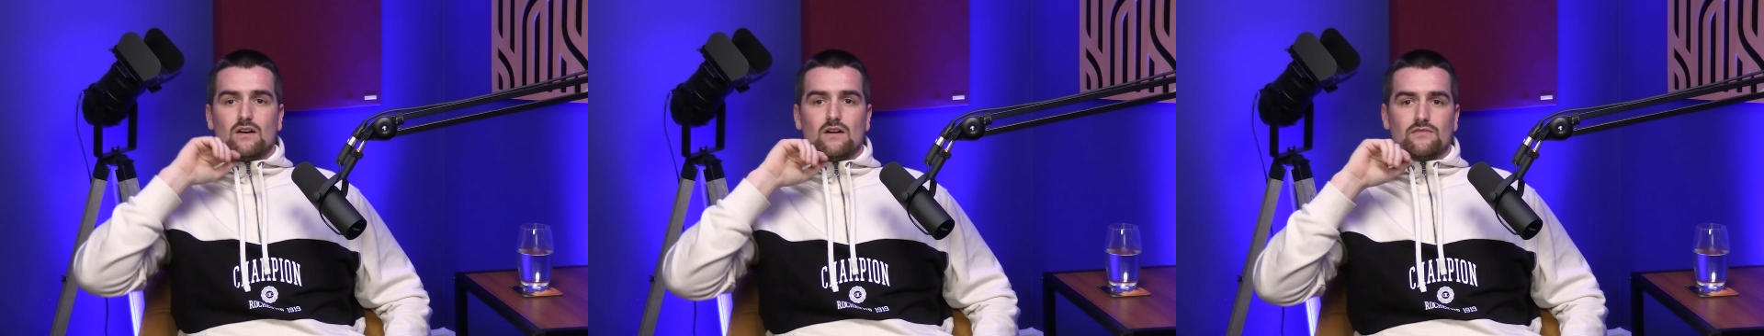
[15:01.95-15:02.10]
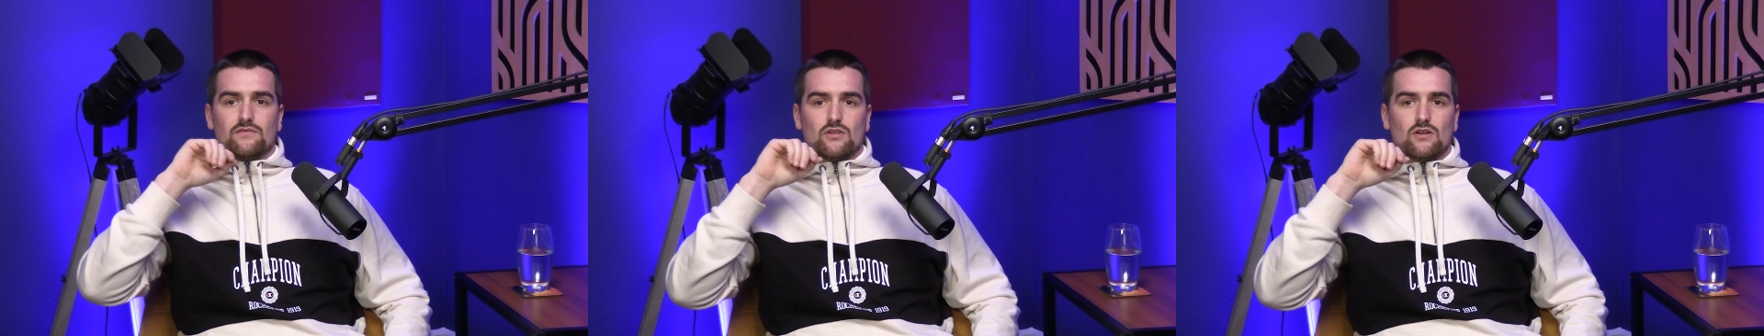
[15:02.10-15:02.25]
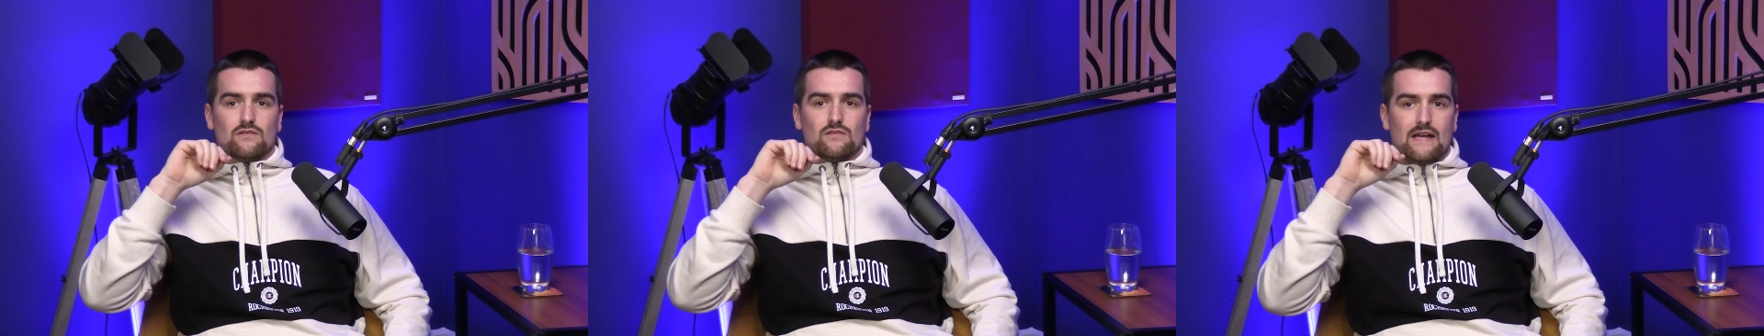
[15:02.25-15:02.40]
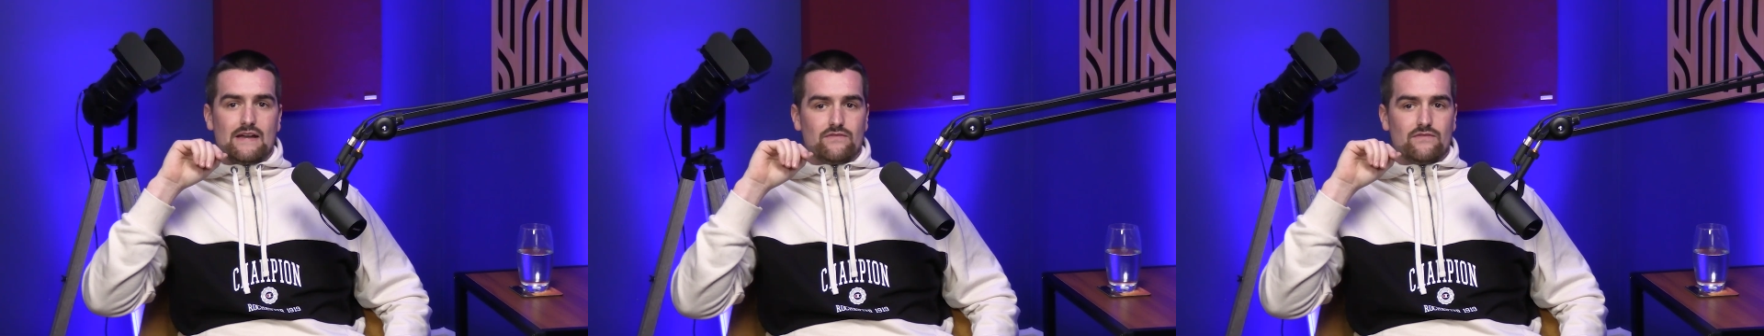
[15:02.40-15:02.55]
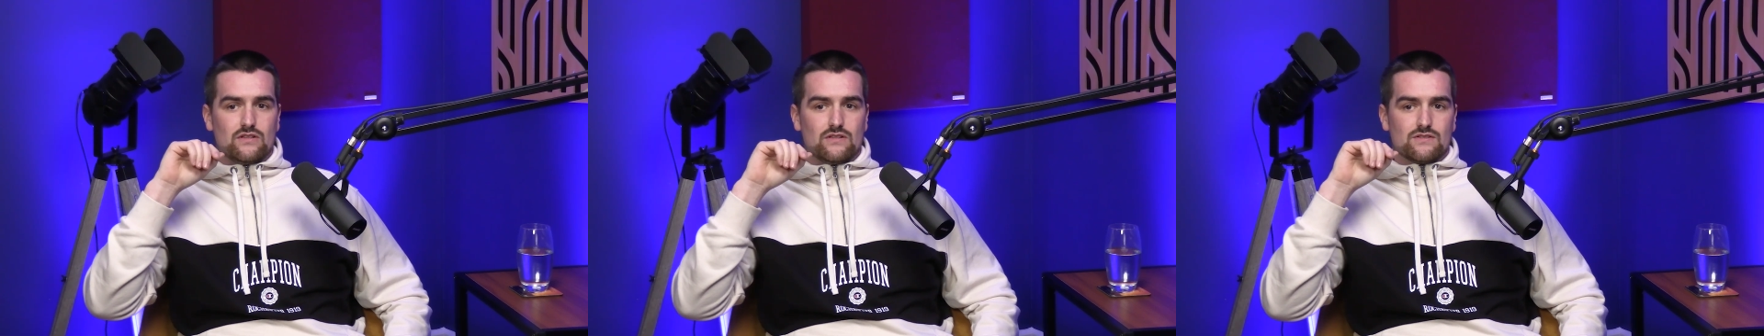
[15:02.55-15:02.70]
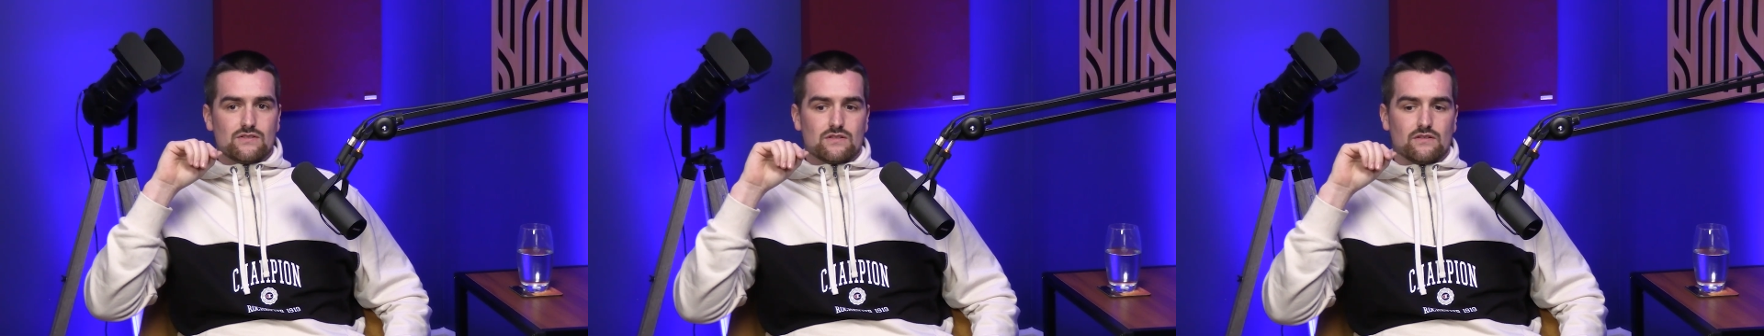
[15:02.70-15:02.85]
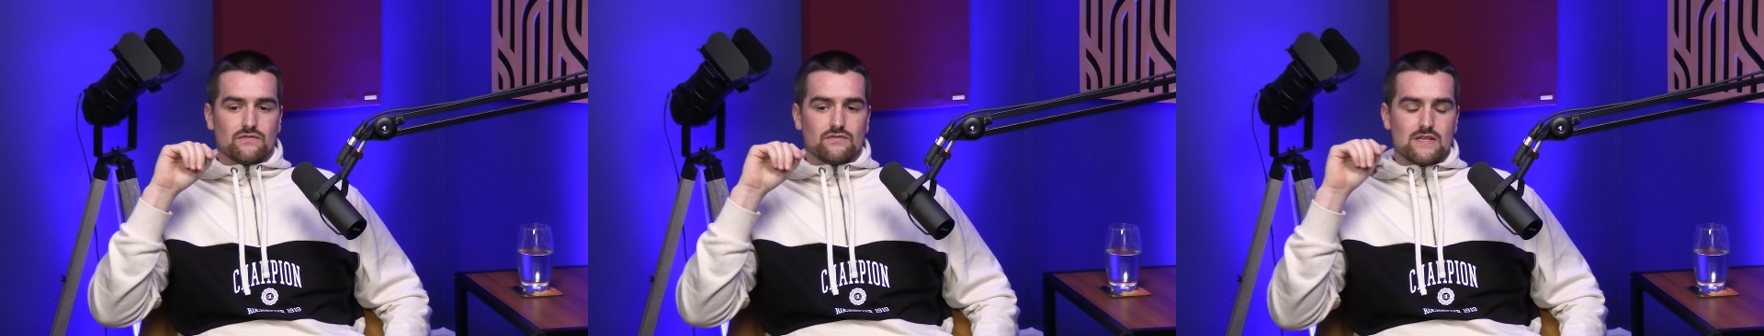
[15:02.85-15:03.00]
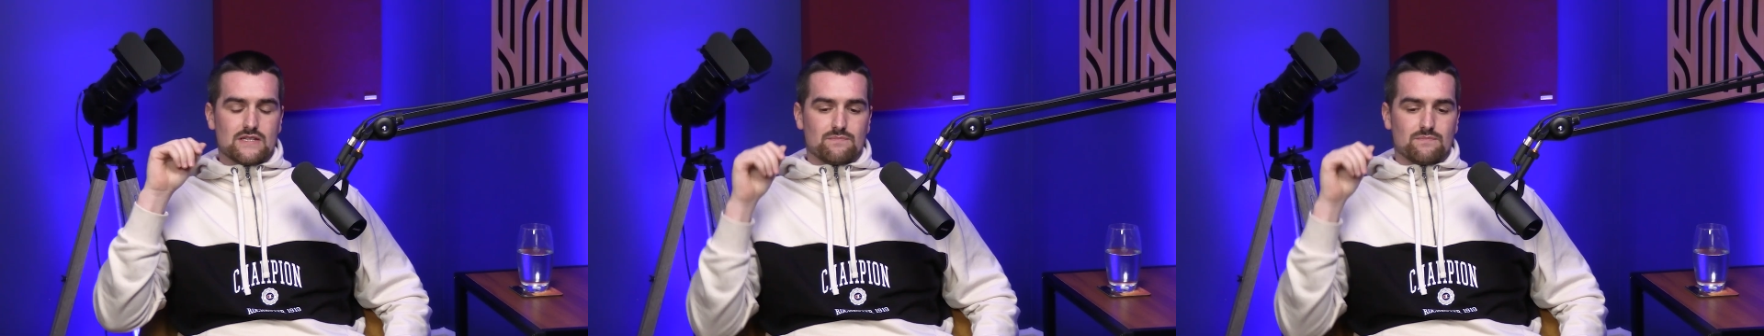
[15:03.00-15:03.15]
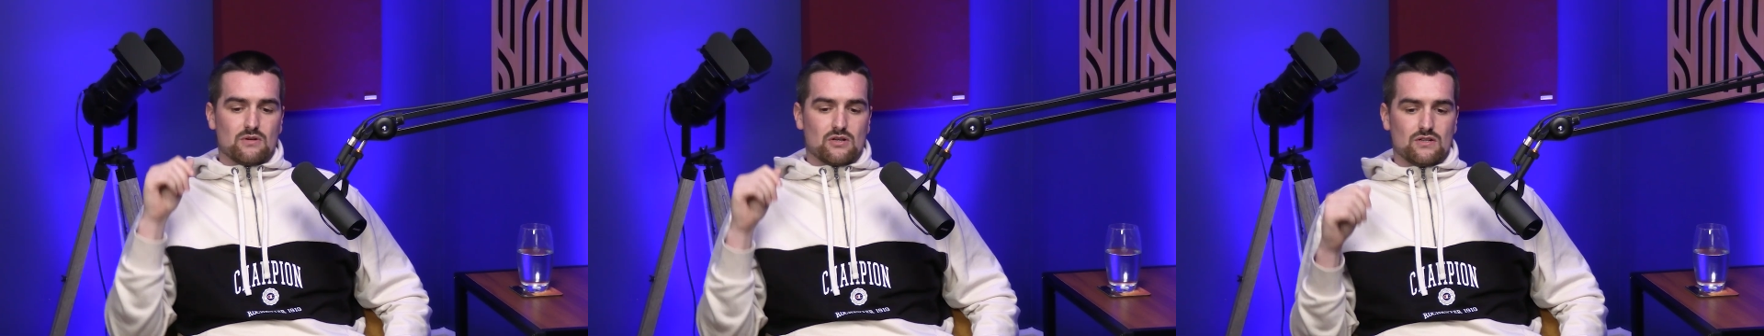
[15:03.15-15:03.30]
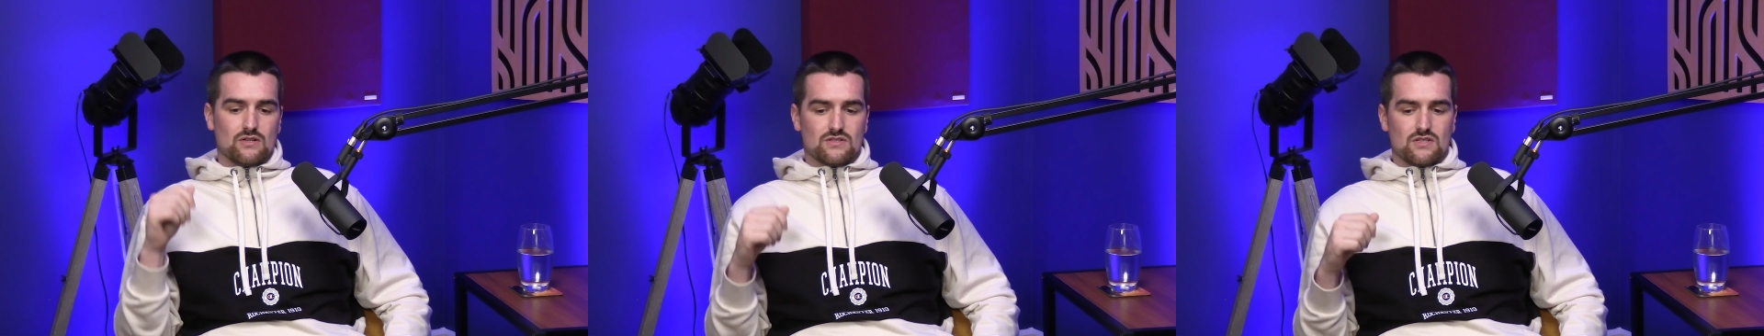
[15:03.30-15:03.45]
I've got evidence of this,
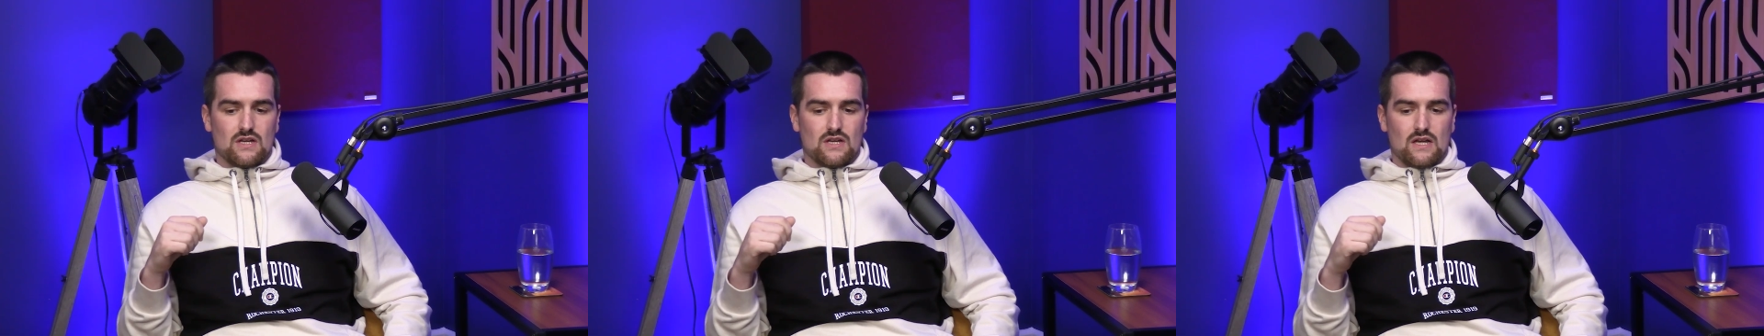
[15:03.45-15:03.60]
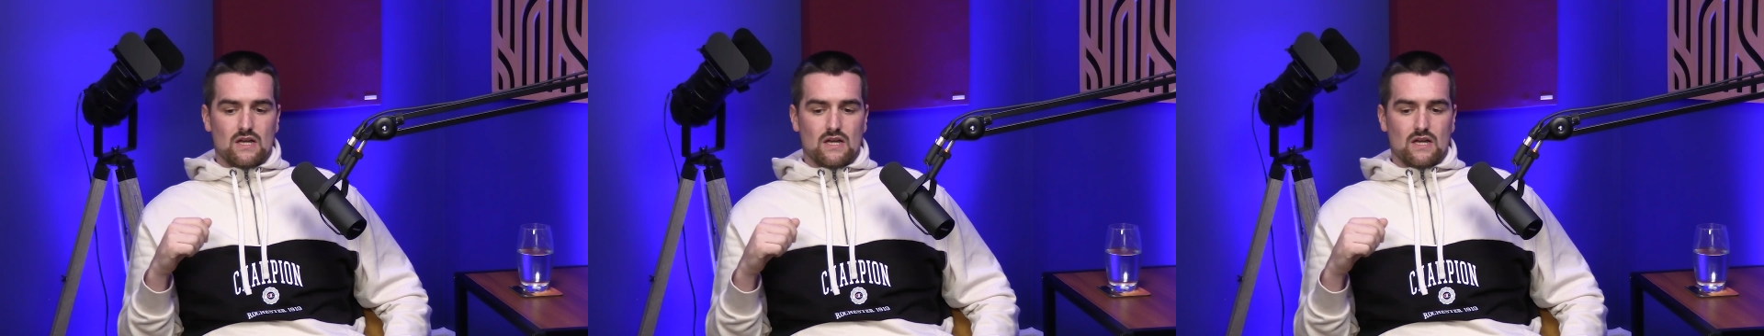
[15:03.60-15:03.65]
because